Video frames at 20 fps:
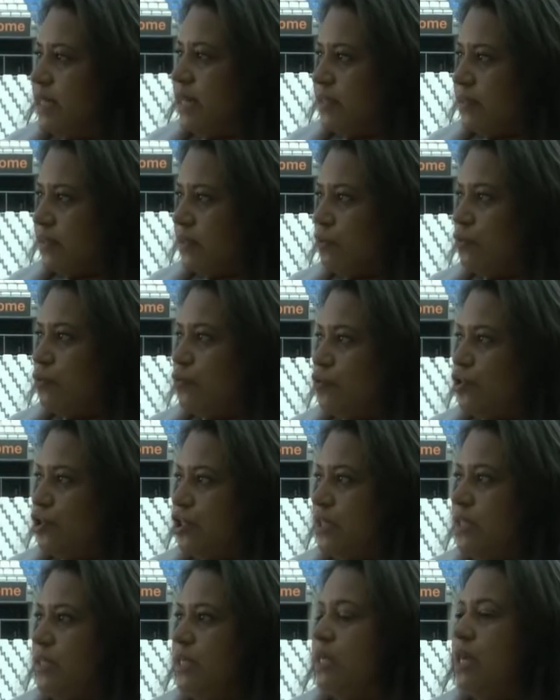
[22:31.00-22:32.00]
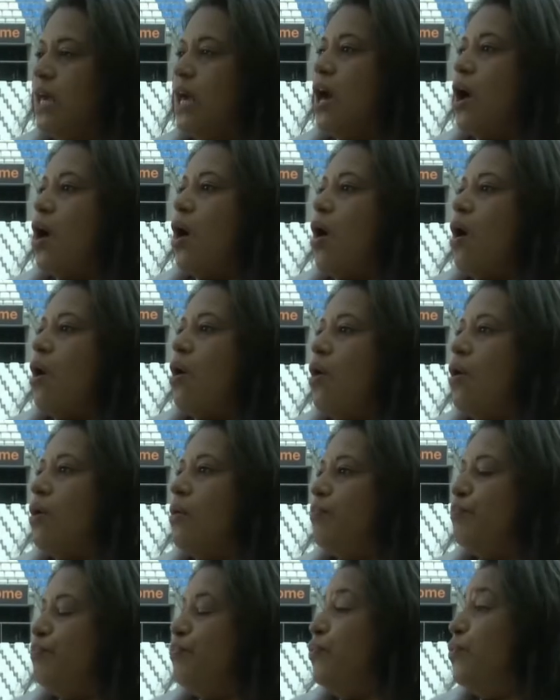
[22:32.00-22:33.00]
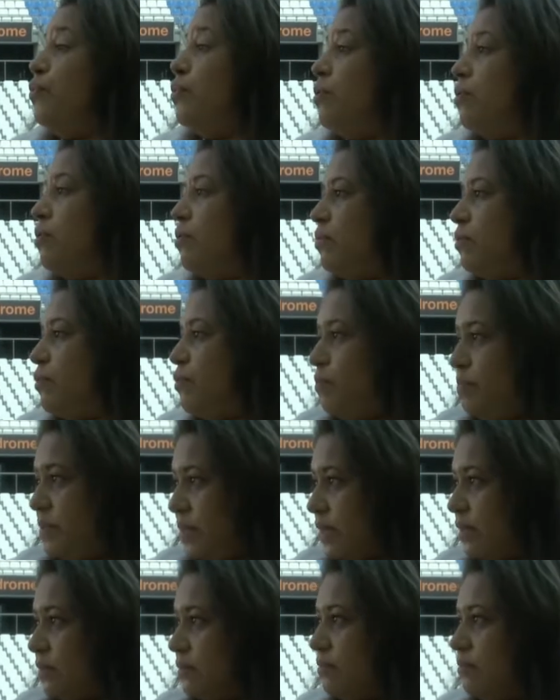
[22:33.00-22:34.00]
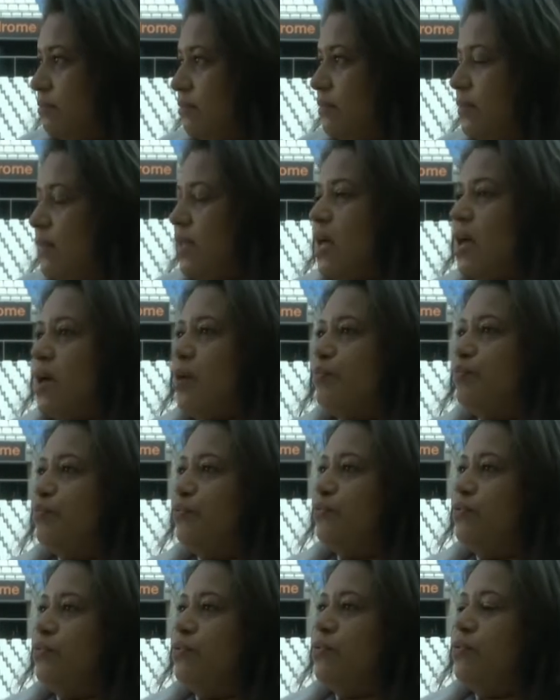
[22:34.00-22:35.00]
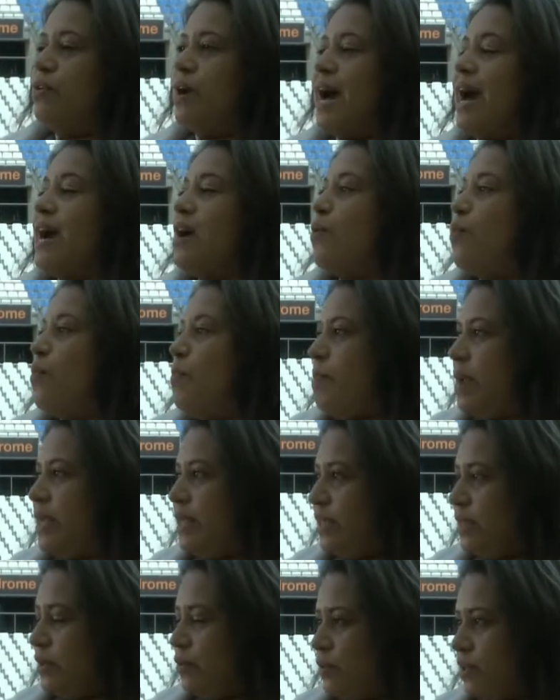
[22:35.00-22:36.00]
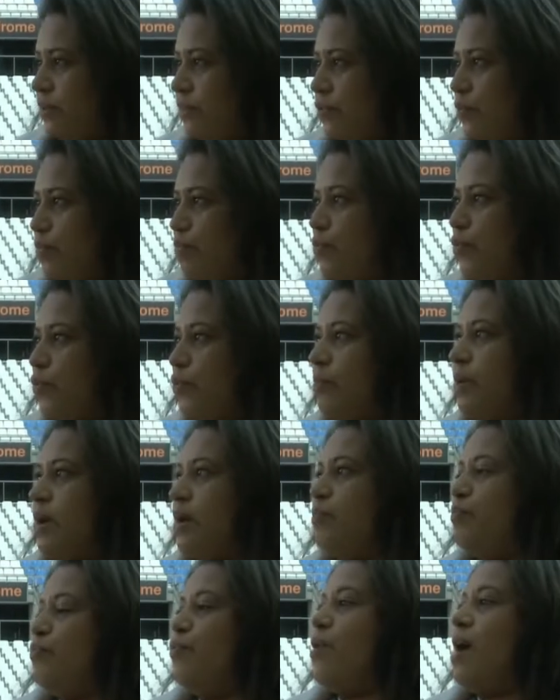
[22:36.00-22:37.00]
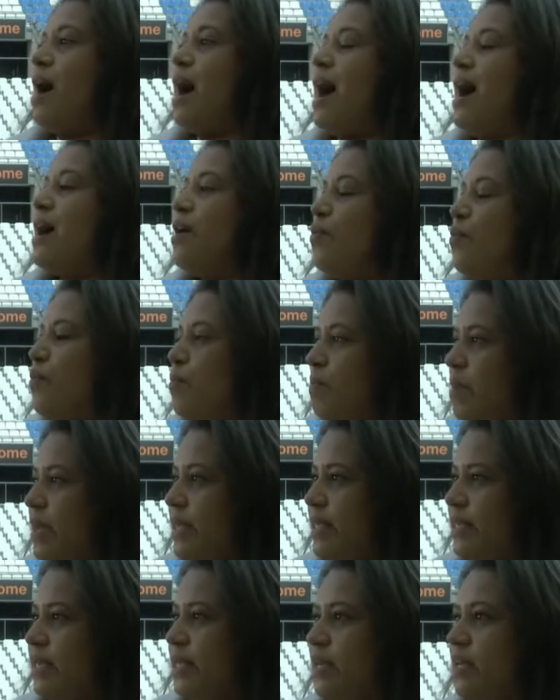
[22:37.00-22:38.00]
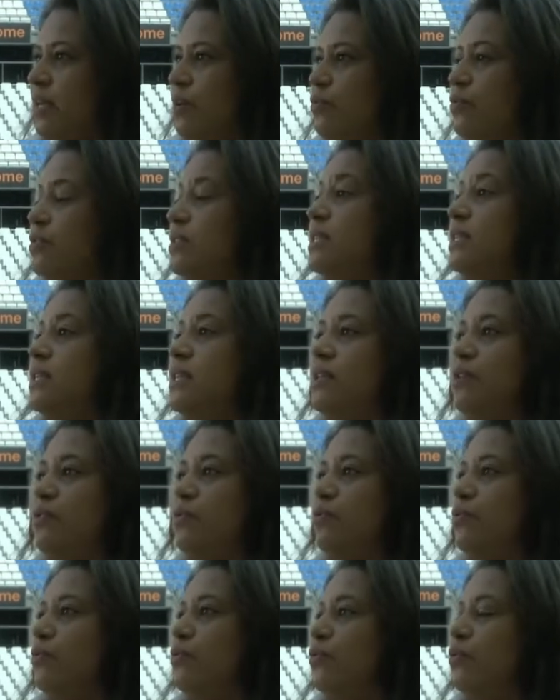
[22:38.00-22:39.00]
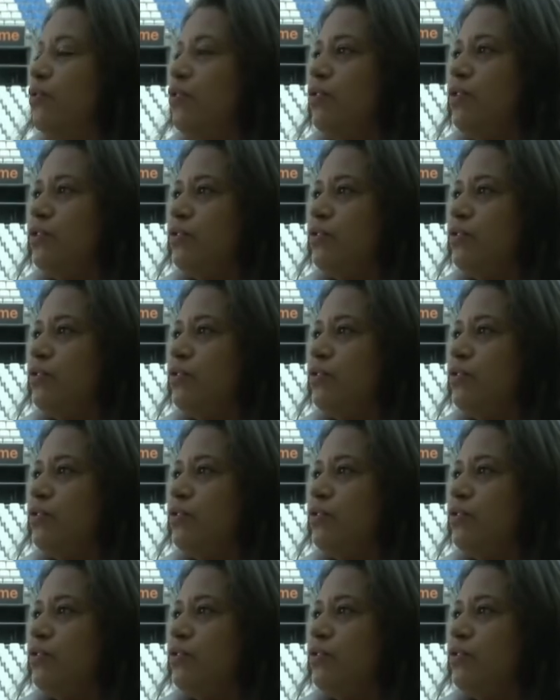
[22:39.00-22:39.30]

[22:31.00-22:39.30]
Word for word: startups should be trying to use technology for the common good to support human development